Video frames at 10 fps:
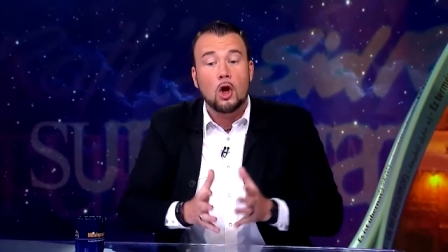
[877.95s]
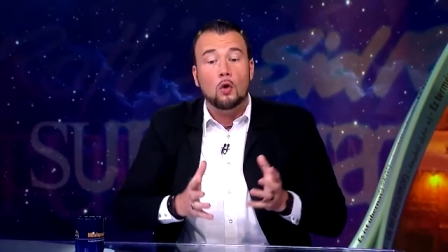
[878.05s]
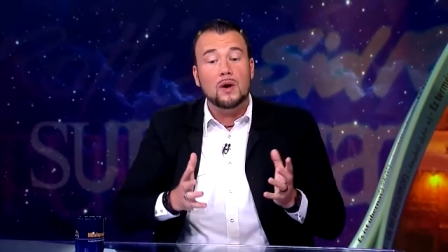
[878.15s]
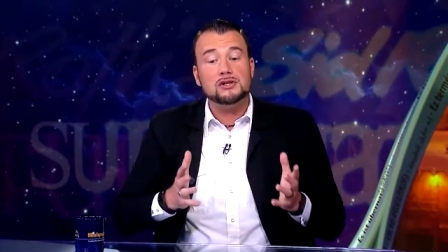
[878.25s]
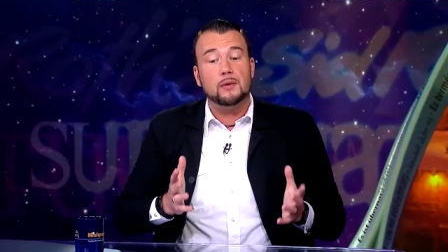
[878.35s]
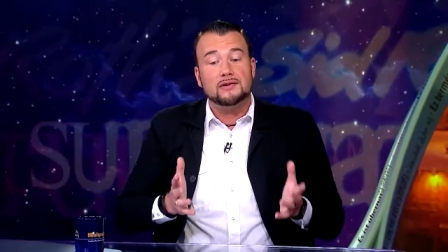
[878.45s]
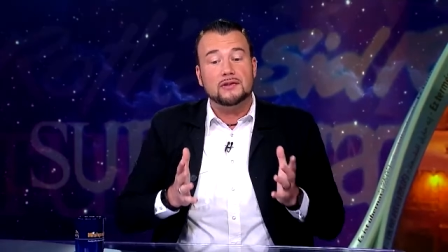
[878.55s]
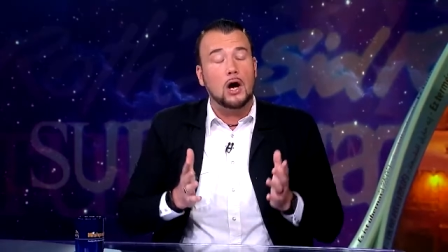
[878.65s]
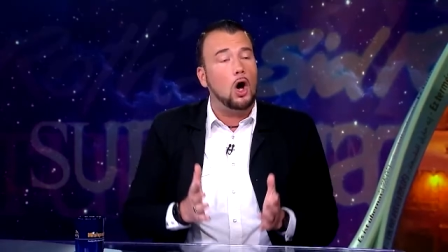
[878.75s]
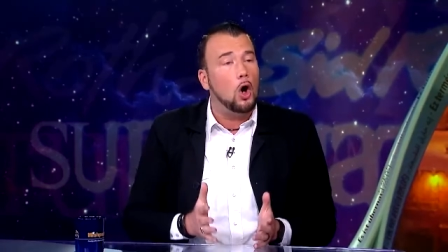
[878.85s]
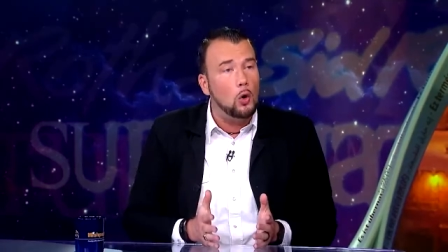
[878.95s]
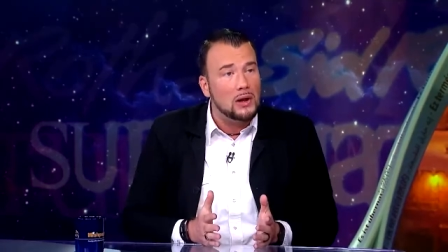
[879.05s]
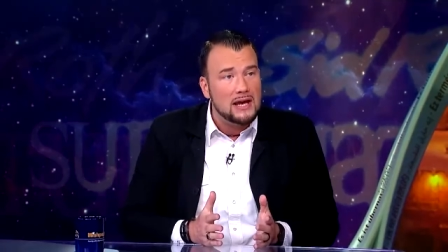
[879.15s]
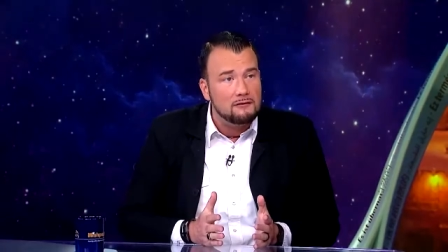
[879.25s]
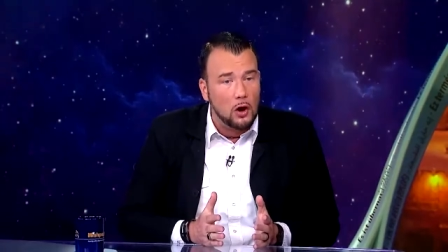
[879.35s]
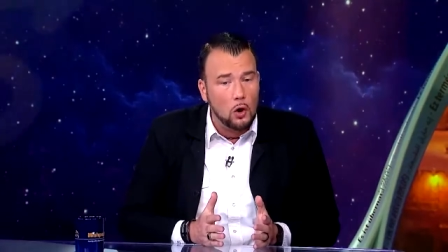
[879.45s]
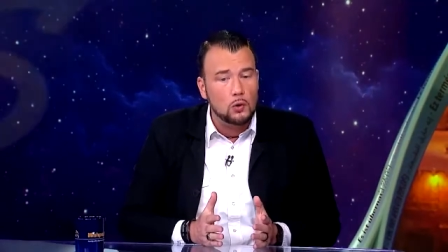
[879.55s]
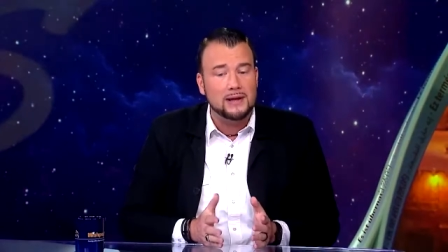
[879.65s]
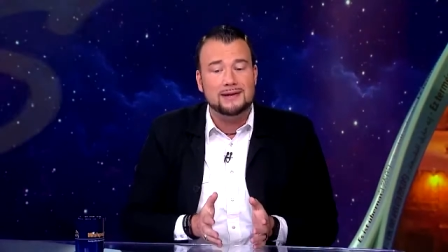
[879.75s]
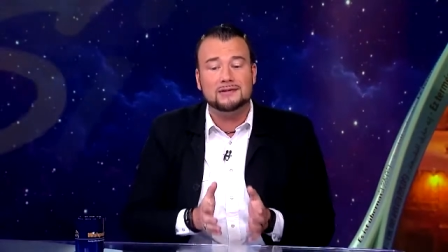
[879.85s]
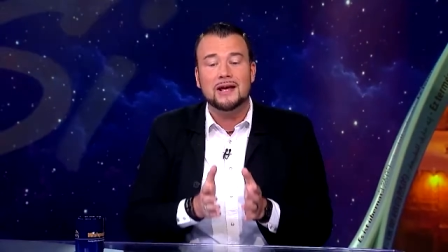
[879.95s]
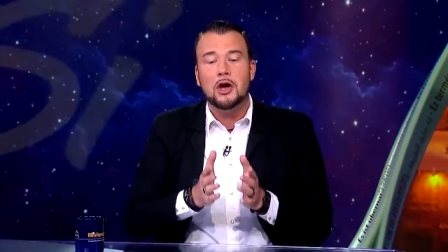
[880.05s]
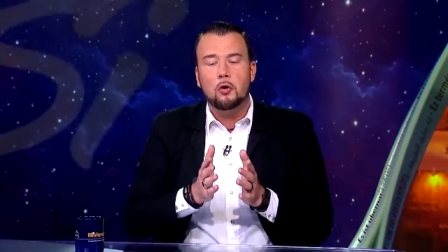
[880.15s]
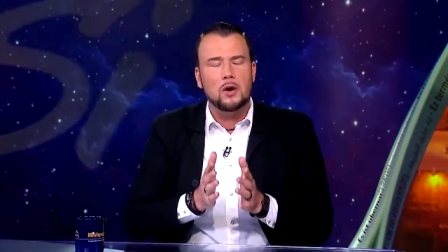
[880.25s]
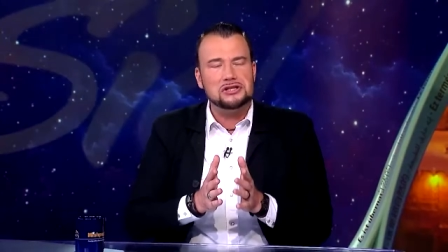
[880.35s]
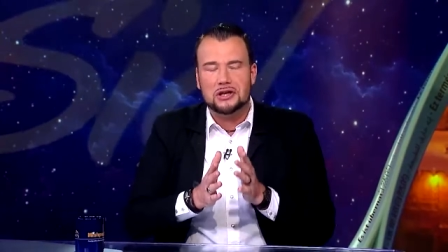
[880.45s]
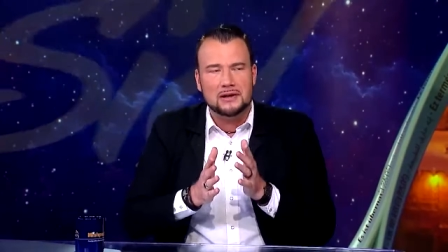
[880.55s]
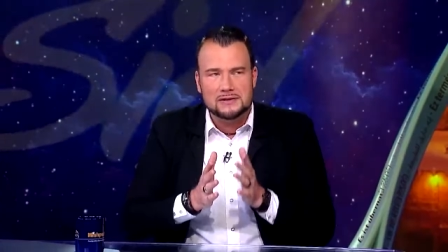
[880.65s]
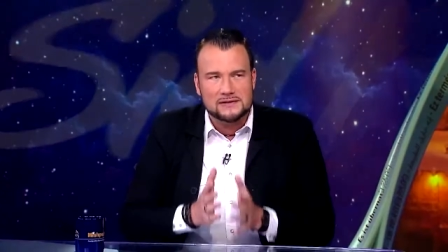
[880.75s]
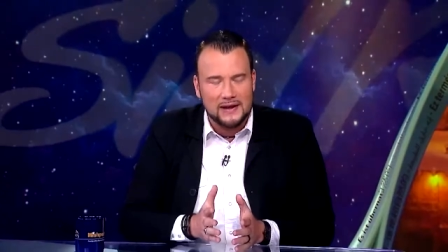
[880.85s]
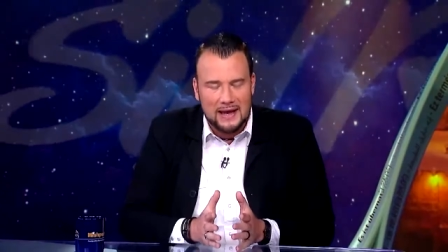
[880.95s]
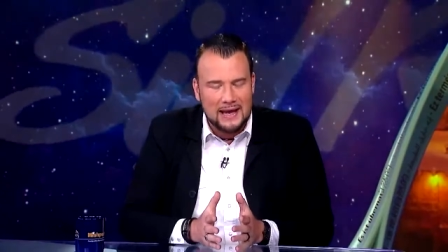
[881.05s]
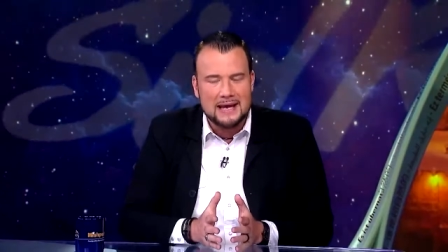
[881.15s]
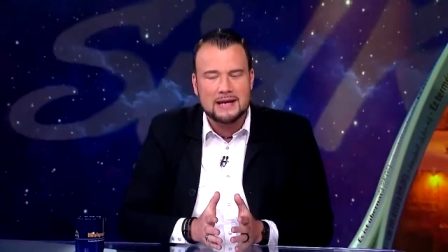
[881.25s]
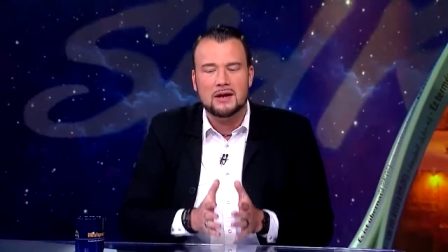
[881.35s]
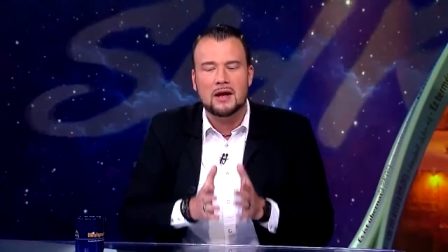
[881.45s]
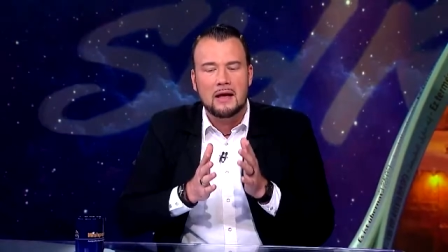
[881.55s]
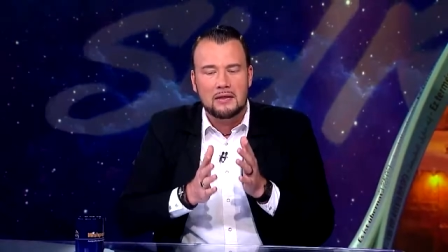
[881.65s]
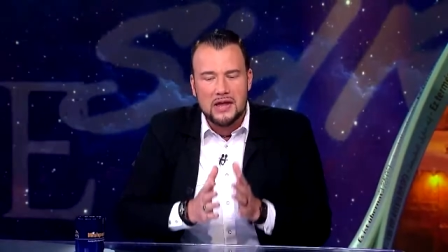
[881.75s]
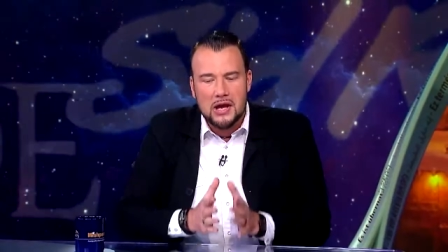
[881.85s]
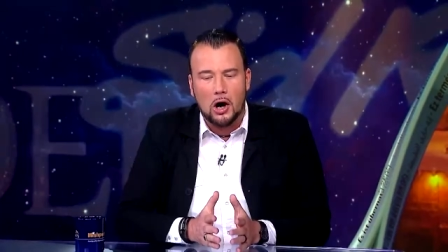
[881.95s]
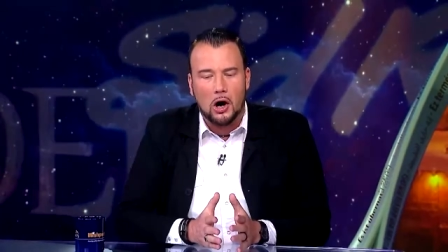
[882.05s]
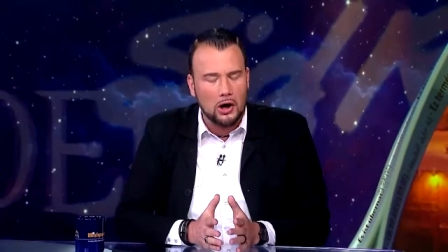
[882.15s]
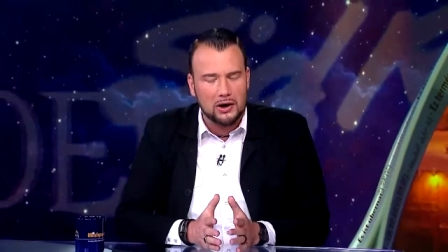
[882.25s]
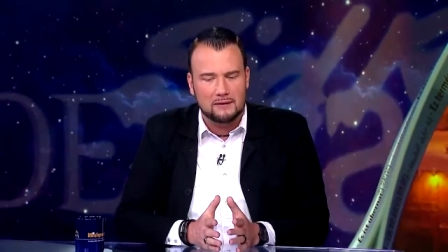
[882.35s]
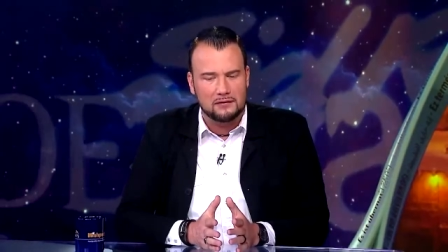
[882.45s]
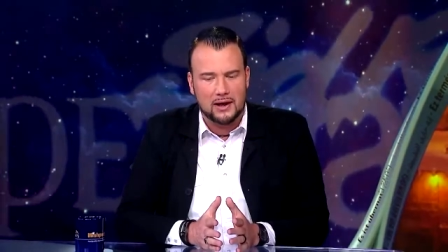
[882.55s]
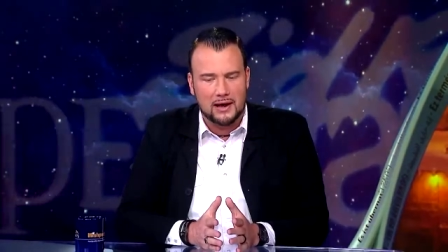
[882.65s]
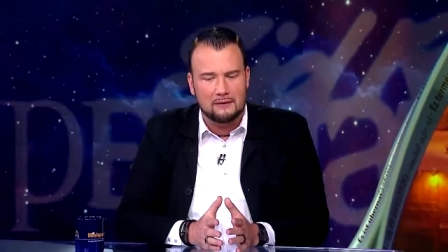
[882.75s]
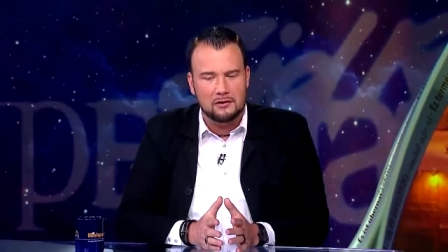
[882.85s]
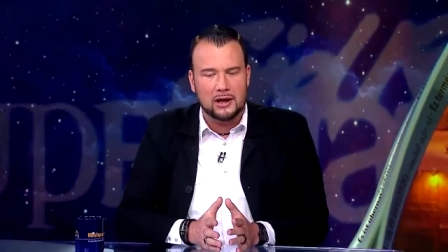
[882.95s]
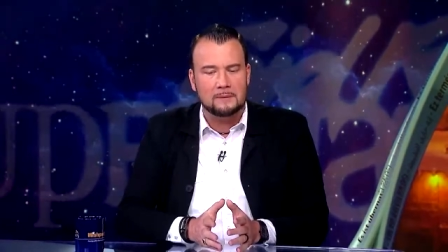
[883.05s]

which was the Holy of Holies, which contained the Ark of the Covenant.